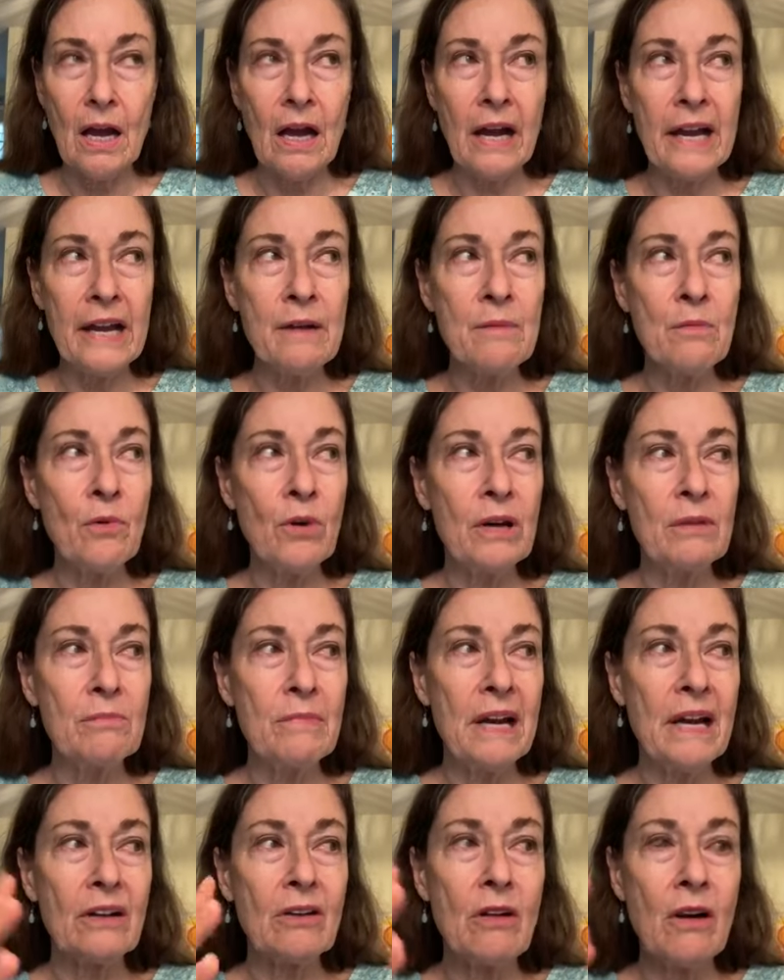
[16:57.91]
I am what
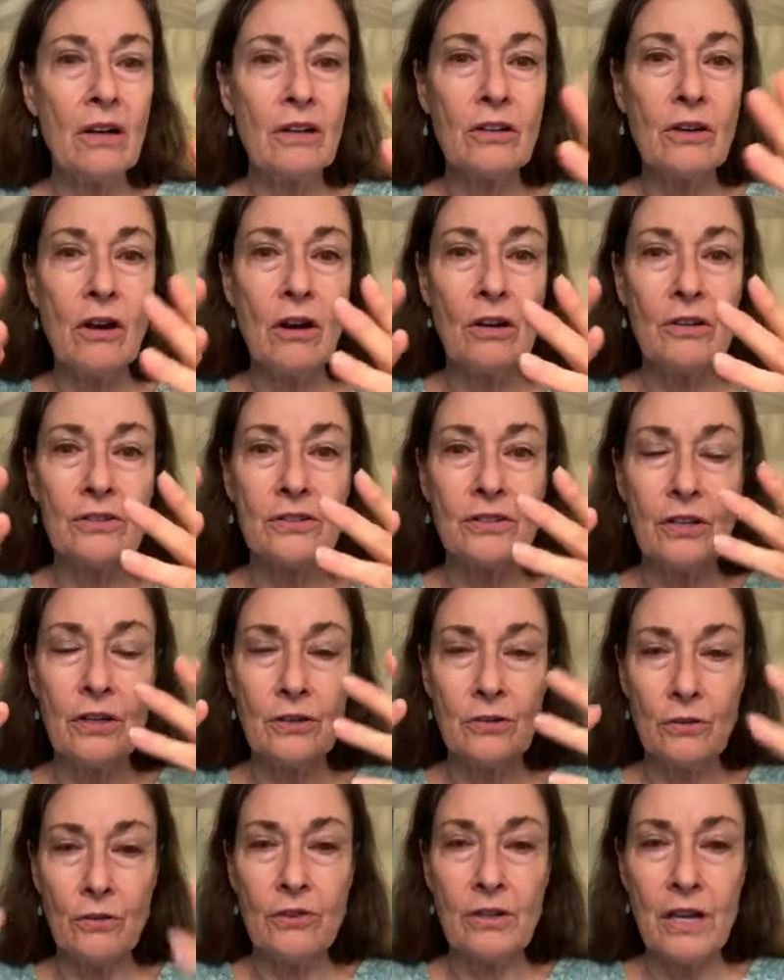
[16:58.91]
Matt Kahn calls
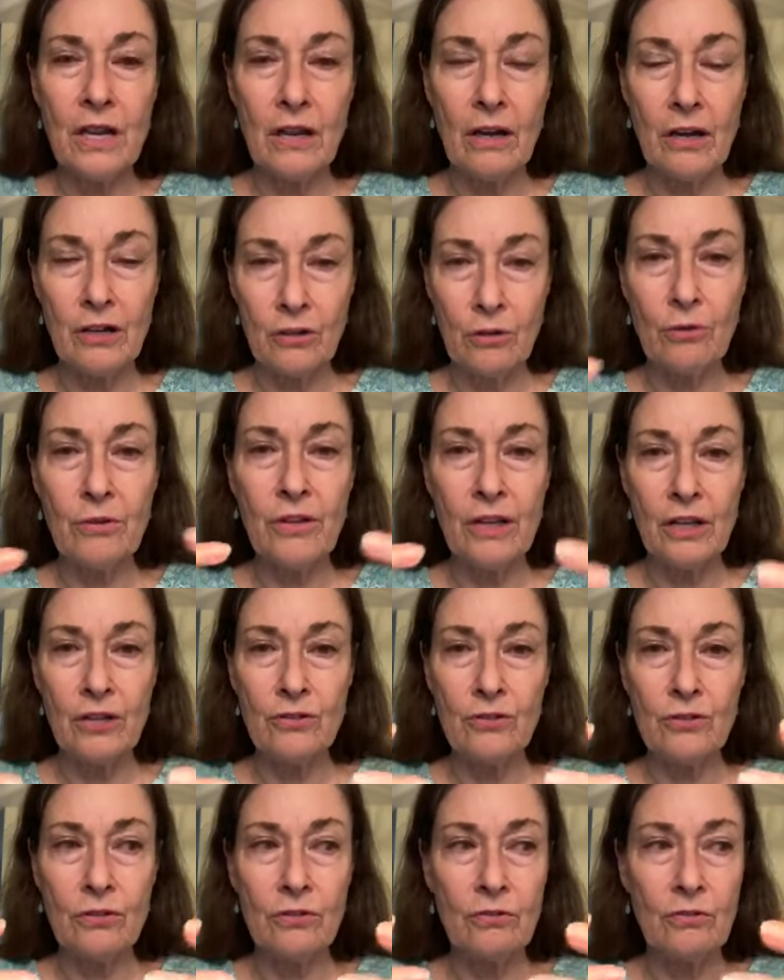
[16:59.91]
an earth, an earth
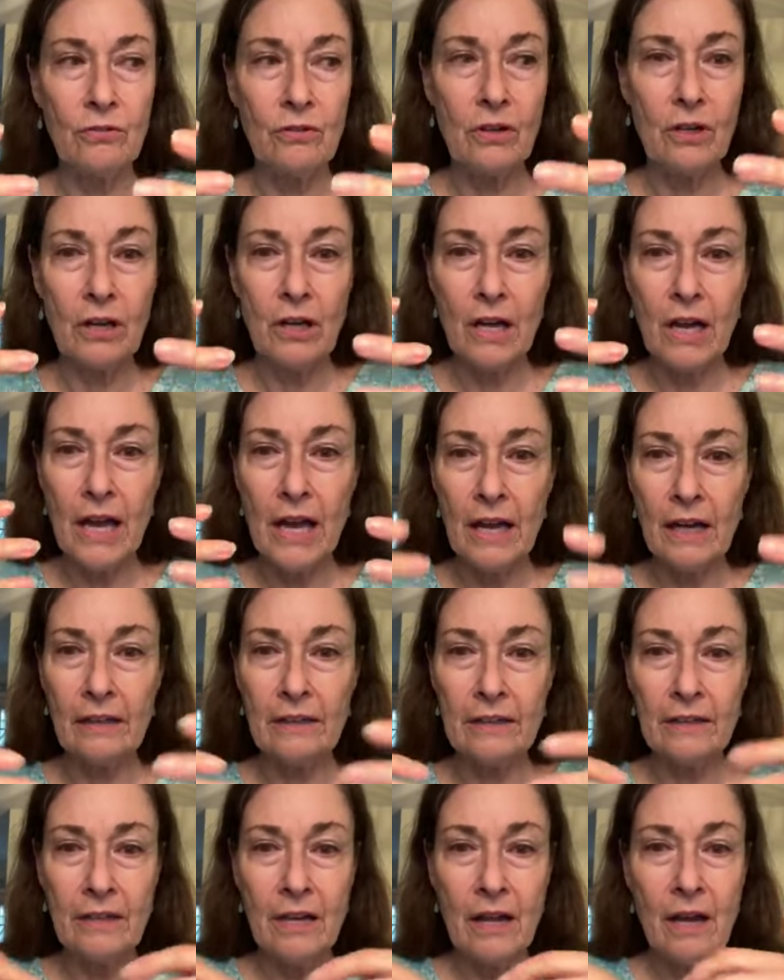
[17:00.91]
angel.
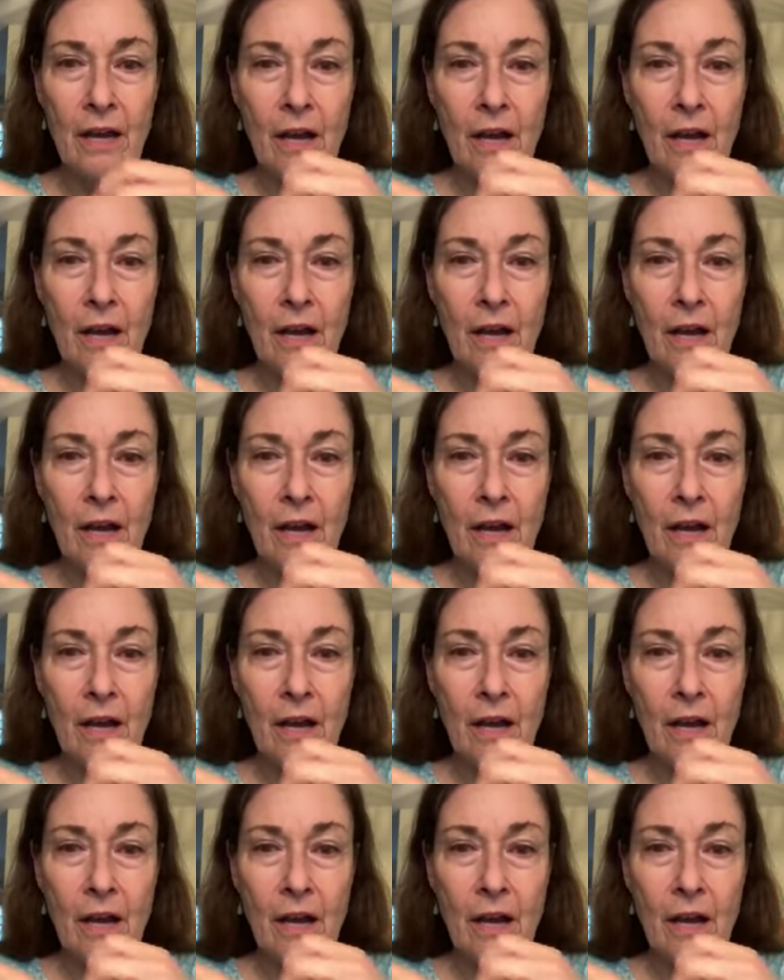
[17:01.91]
And